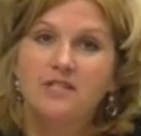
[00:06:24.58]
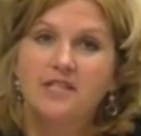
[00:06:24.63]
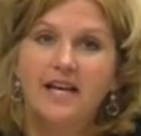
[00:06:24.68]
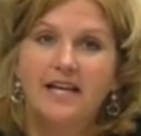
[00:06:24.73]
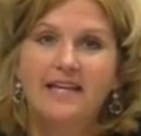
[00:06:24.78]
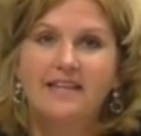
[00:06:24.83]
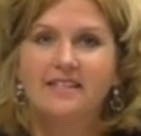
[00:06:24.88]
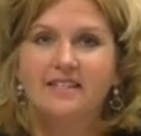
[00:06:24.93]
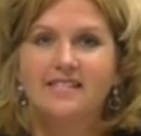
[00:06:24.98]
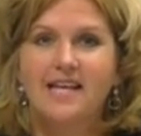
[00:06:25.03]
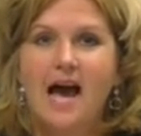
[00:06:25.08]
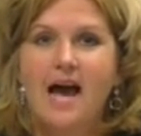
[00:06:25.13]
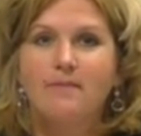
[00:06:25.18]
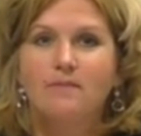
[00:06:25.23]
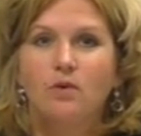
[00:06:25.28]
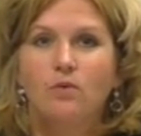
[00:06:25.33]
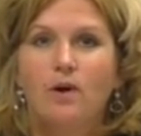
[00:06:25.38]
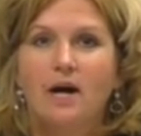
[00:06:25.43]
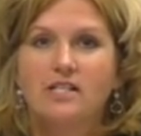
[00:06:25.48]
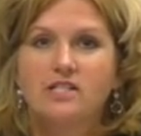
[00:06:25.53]
for taking the
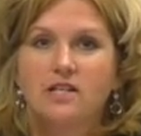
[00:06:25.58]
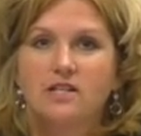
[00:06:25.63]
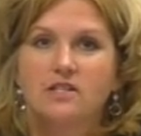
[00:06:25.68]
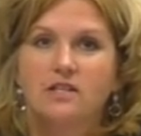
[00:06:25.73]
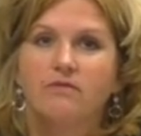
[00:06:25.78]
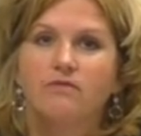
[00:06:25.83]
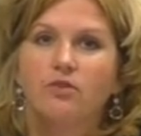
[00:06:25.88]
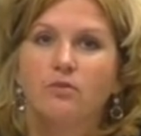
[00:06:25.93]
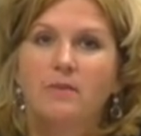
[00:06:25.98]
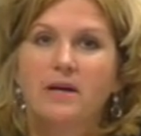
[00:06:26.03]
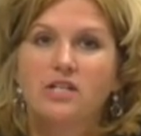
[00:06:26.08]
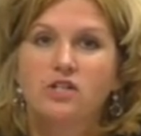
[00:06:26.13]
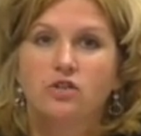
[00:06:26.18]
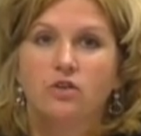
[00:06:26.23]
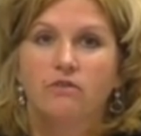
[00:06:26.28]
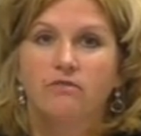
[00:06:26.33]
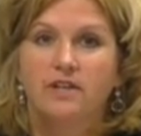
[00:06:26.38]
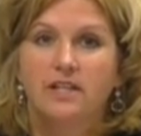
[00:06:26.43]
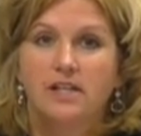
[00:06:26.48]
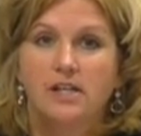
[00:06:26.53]
time to watch this
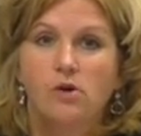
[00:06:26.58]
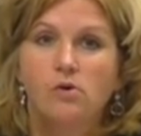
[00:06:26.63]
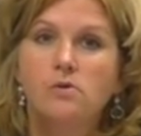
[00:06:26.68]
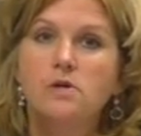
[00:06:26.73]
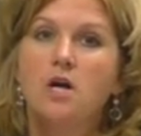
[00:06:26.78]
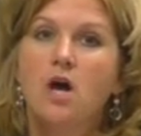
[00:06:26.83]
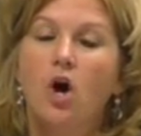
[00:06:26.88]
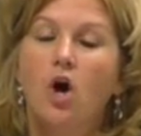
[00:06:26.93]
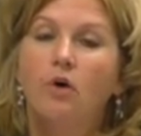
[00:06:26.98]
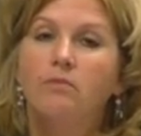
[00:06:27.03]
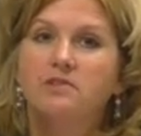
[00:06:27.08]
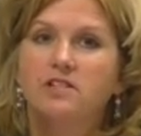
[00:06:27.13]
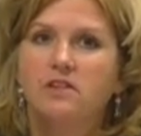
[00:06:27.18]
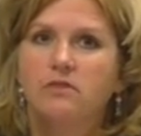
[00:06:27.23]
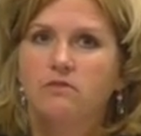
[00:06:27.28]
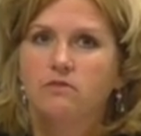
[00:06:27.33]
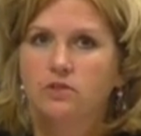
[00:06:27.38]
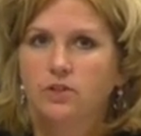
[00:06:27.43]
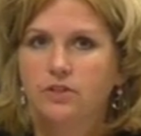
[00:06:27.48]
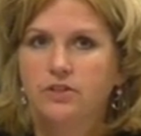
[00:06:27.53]
informational video. Hopefully
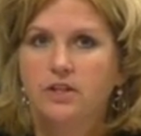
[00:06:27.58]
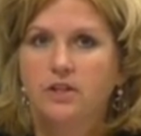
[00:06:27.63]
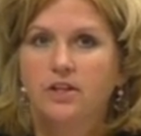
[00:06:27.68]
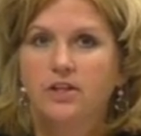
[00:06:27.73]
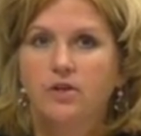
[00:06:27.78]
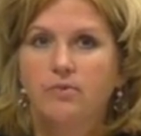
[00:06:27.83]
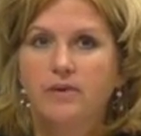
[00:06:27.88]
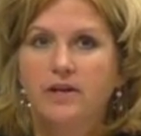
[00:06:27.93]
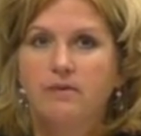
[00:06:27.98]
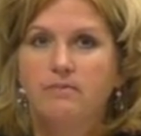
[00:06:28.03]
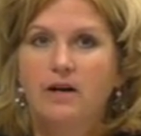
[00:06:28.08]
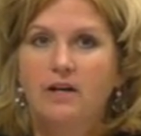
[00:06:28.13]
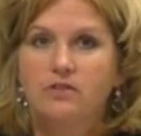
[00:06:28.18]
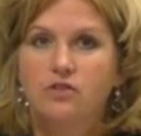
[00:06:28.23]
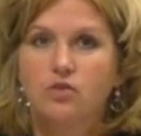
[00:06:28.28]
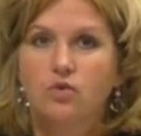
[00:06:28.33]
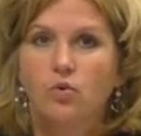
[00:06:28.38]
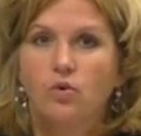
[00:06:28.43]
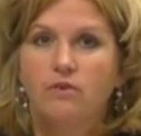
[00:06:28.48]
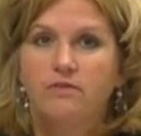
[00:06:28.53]
you've learned a little bit about
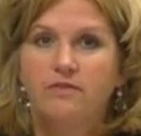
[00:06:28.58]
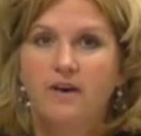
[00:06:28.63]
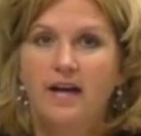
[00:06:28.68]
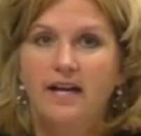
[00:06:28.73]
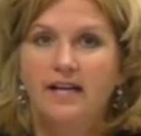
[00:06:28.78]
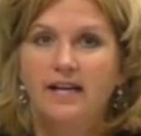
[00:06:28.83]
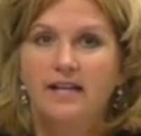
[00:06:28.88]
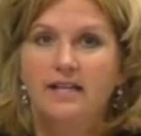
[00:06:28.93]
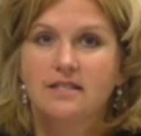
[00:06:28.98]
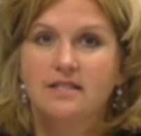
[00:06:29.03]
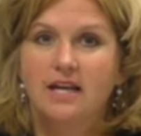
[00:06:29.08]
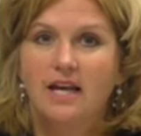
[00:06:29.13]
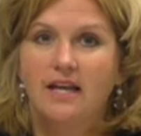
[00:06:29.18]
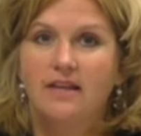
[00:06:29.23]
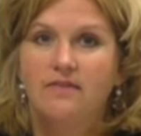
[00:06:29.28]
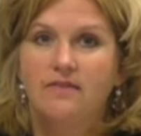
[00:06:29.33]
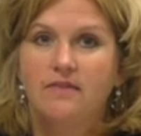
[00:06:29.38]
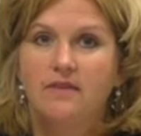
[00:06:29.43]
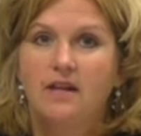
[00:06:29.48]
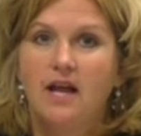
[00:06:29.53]
school finance
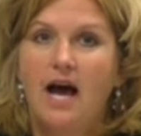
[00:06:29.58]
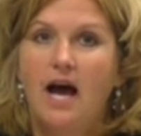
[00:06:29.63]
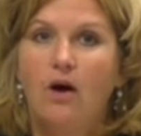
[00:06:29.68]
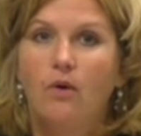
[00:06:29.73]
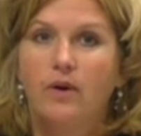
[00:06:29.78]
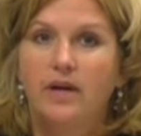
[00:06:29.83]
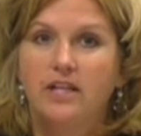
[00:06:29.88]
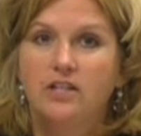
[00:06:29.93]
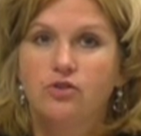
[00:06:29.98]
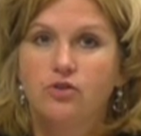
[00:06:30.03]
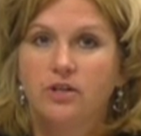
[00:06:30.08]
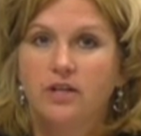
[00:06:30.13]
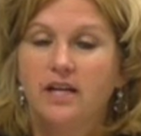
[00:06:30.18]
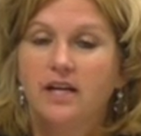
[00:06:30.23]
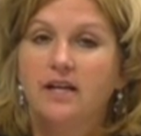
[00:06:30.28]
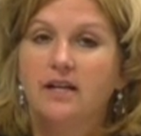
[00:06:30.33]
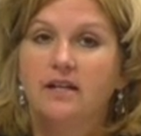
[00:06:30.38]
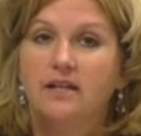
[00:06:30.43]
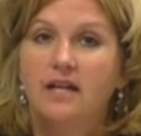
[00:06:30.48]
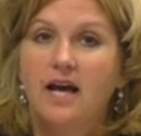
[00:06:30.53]
and how
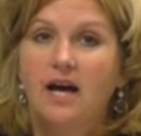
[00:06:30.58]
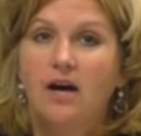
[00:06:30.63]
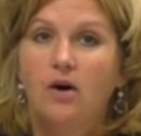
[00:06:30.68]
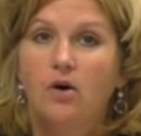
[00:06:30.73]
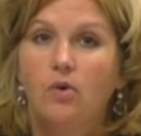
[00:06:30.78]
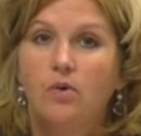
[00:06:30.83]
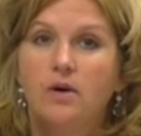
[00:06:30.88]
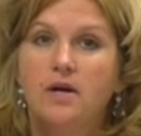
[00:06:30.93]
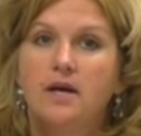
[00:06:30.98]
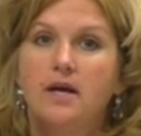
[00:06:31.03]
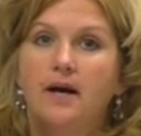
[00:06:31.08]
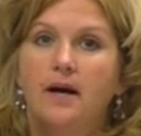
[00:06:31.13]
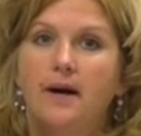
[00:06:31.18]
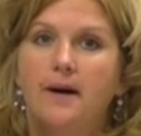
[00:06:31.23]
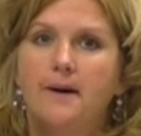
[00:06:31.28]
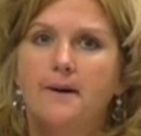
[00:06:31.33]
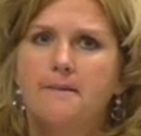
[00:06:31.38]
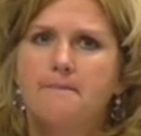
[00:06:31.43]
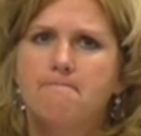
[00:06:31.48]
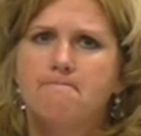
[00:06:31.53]
intricate and how
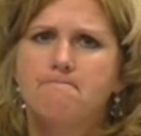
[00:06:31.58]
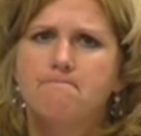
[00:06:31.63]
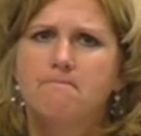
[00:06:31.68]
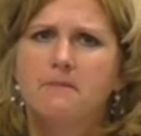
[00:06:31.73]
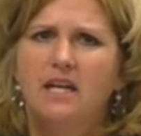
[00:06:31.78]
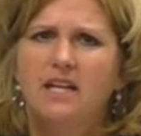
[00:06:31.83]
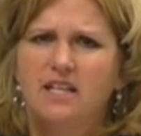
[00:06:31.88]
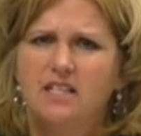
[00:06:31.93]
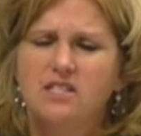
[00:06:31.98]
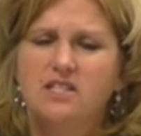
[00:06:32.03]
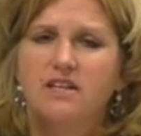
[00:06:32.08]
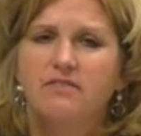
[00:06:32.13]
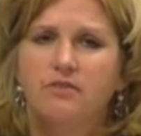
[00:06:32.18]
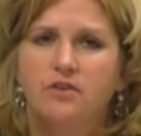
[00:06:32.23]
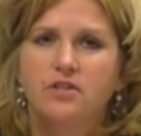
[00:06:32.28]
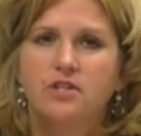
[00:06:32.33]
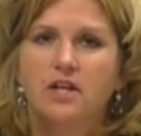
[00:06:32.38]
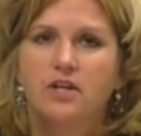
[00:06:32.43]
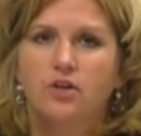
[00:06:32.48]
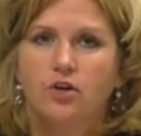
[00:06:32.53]
it is
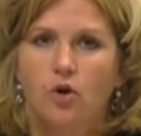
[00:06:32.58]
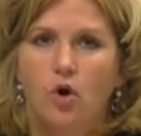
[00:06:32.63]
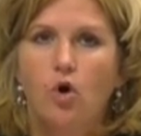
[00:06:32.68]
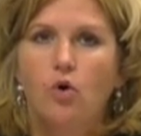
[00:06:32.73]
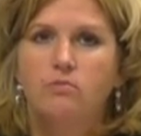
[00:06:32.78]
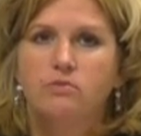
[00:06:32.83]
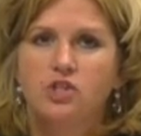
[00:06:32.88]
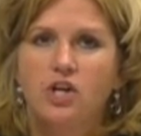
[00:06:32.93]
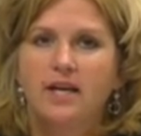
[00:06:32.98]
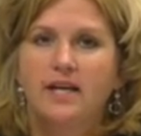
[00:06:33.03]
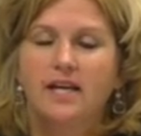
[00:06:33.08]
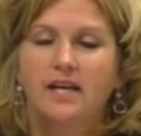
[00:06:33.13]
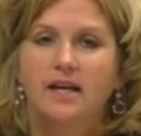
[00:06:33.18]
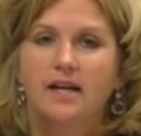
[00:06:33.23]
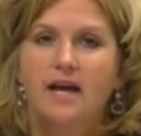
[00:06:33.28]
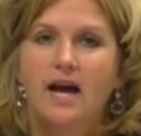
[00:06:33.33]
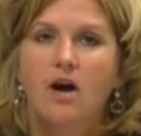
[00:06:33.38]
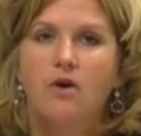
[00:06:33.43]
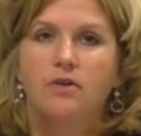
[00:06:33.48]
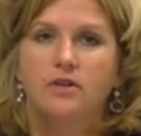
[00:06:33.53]
different than your home checking
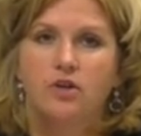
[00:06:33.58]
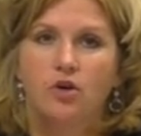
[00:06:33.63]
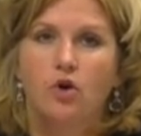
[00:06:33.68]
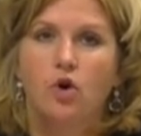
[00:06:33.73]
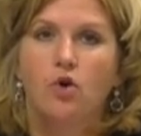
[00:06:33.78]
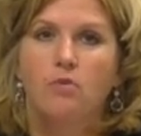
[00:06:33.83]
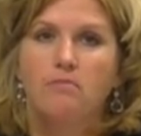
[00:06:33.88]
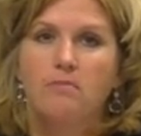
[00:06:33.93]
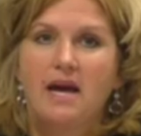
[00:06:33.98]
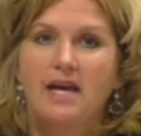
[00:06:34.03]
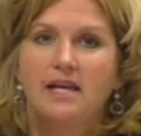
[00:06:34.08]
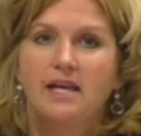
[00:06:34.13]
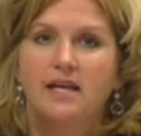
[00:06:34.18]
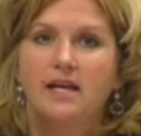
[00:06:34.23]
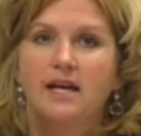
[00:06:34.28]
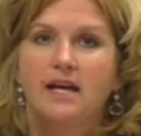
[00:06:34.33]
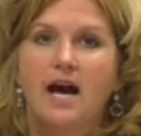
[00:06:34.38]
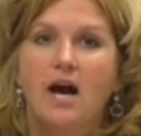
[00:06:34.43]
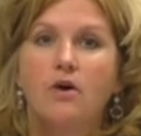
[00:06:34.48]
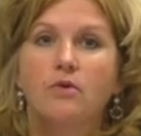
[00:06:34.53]
account and your home
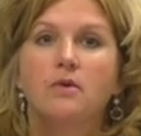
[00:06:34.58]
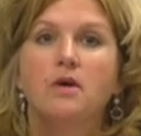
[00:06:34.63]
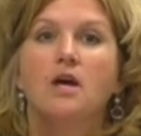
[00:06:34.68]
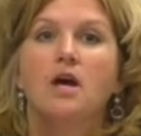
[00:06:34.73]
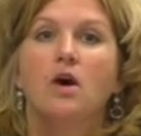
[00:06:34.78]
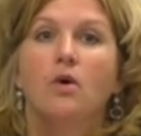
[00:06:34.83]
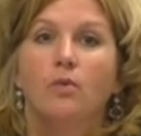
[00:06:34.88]
banking account.